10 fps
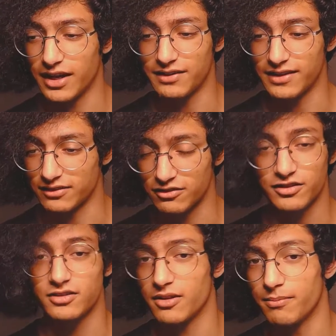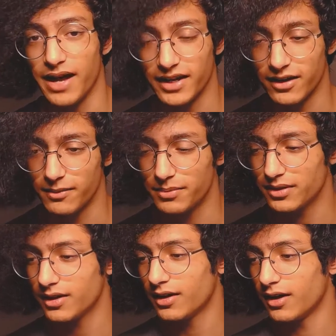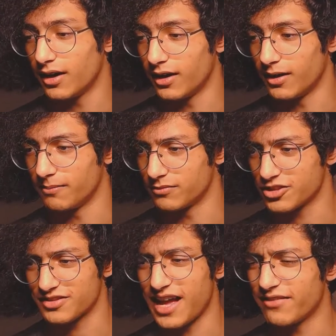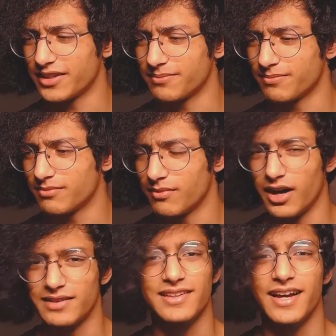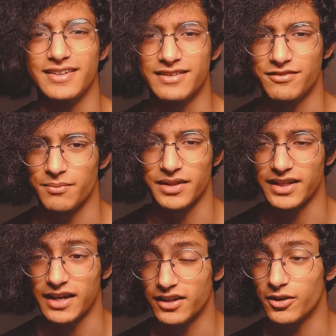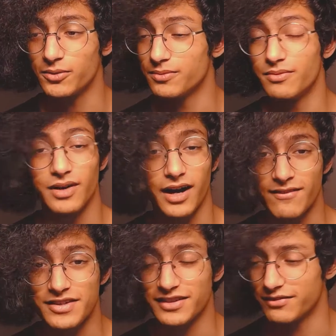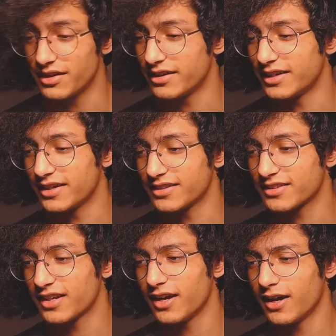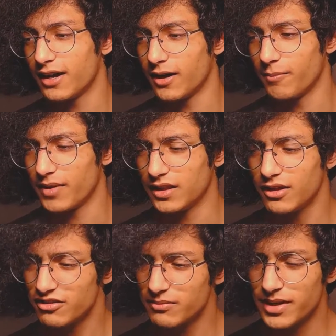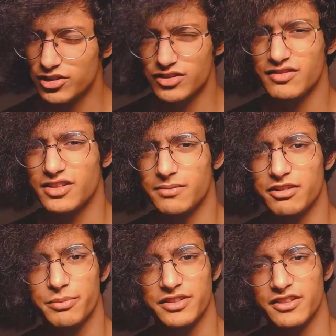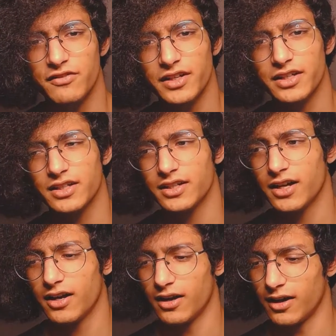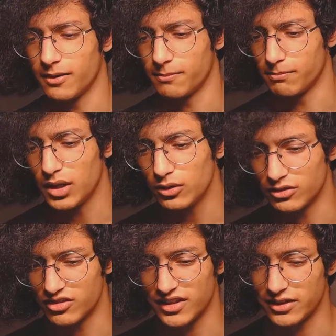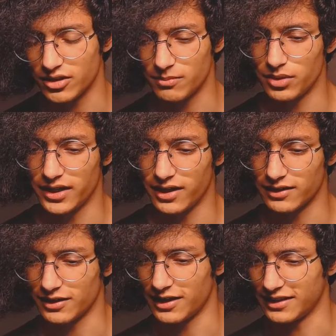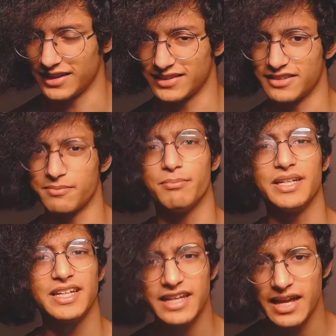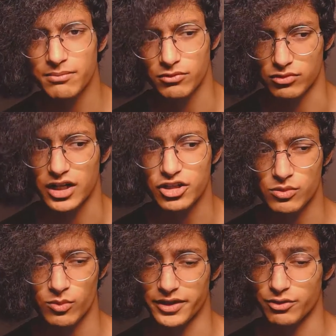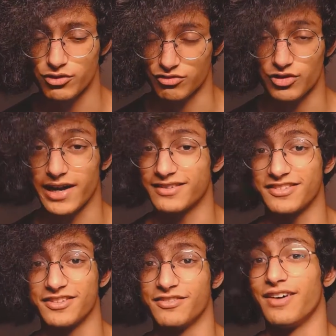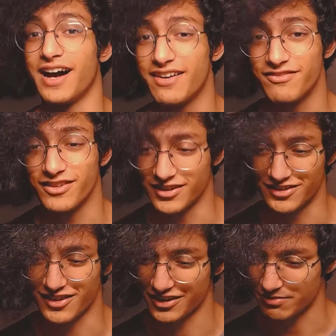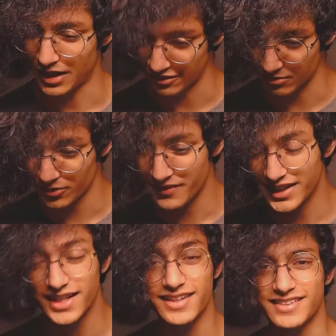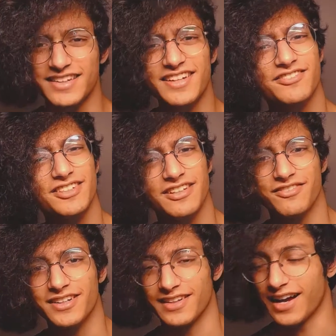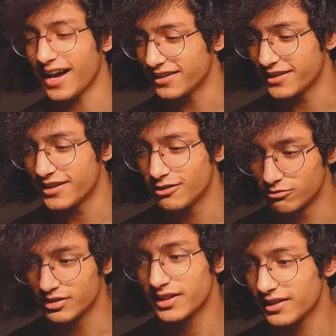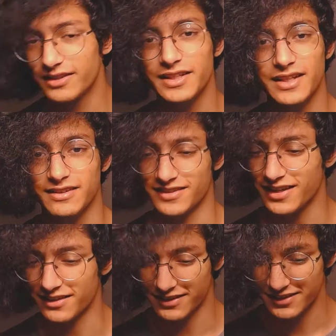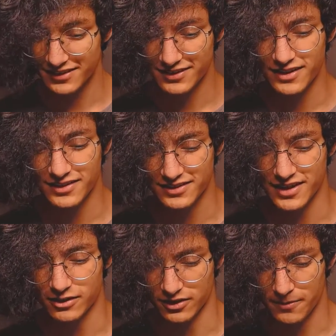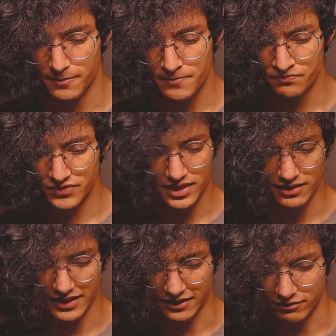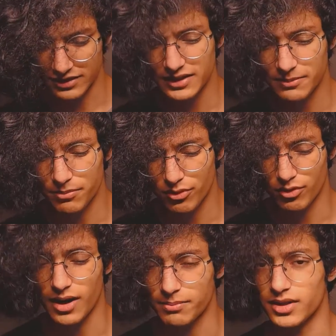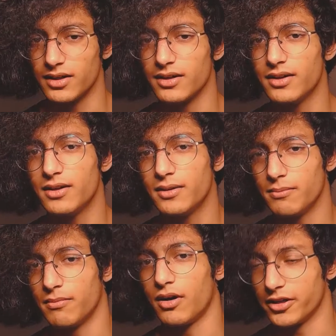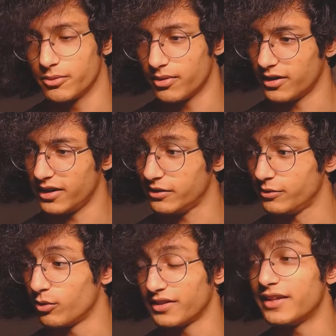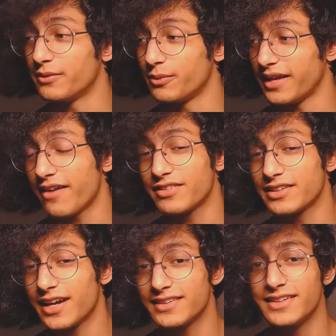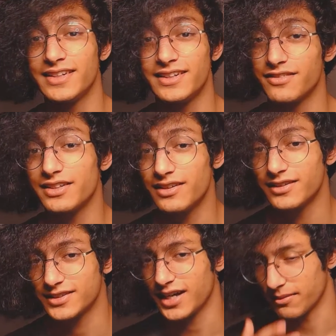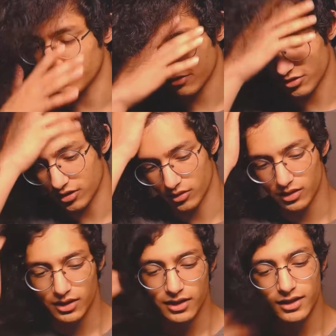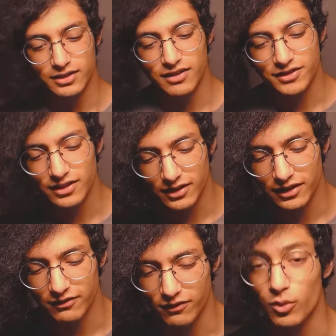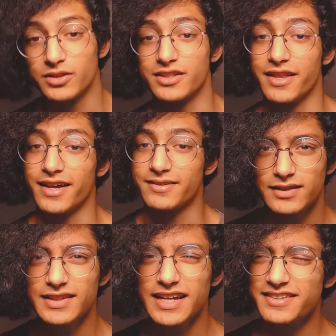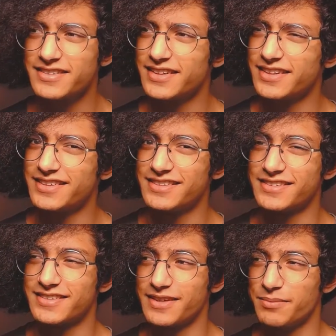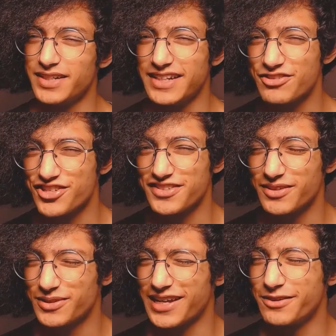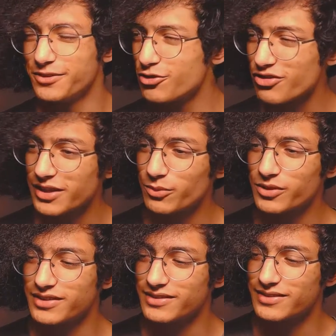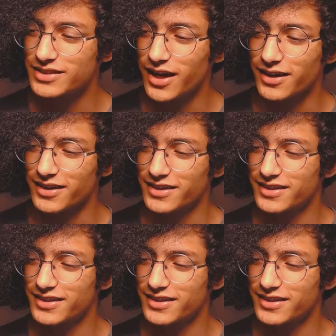and then start them back up, just having online from the get-go, obviously very nice. And they also mentioned some specific modes that you can play online, like this mini-game rush where you just try and survive for as long as possible. That sounds really fun. I really, really like the sound of this. This is starting to sound like a really proper Mario Party, one that we haven't gotten in a very long time, so definitely looking forward to that. Next is a pretty interesting one. I usually wouldn't talk